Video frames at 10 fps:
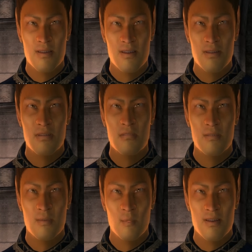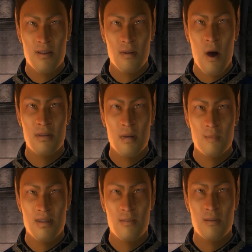I hid for a while and
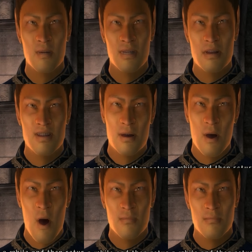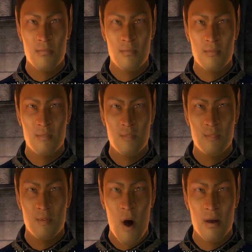then returned to the garden.
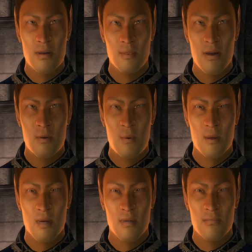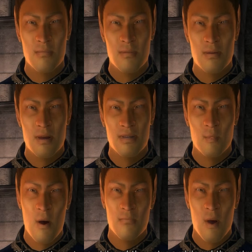Roland was gone,
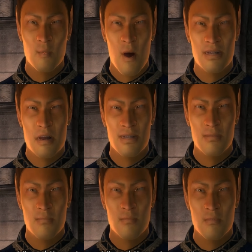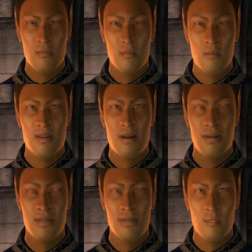and the woman was dead.
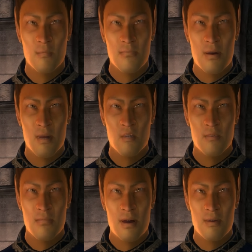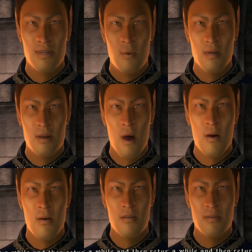She had two puncture marks on the
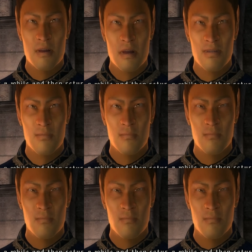nape of her neck.